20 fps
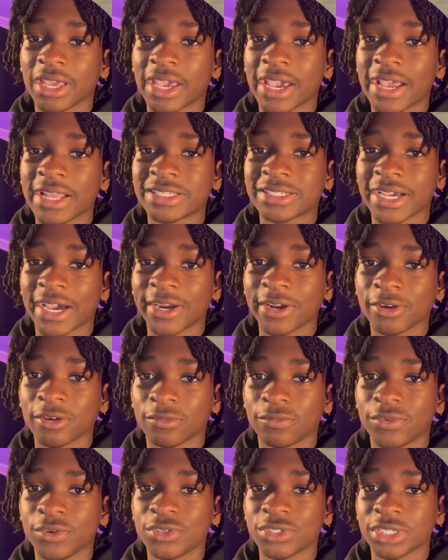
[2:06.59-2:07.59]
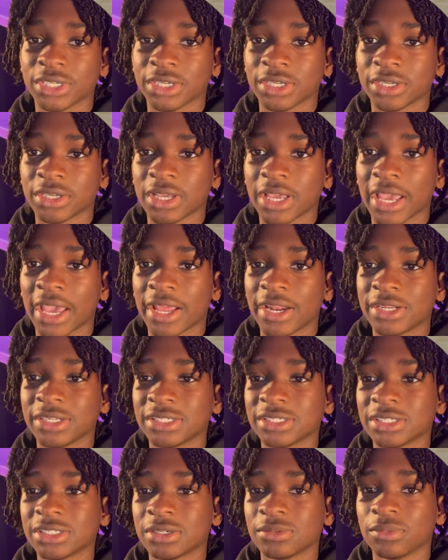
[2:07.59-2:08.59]
it's kind of confusing and it just
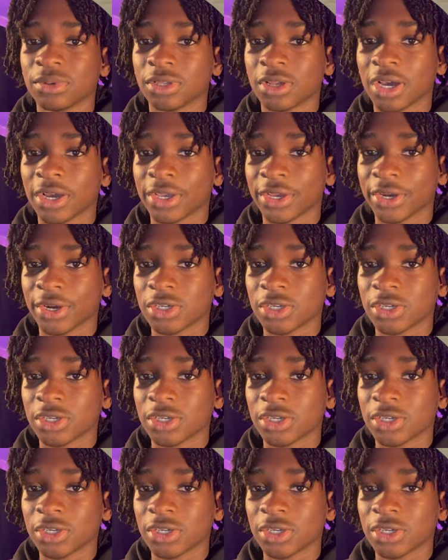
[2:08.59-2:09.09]
doesn't belong here.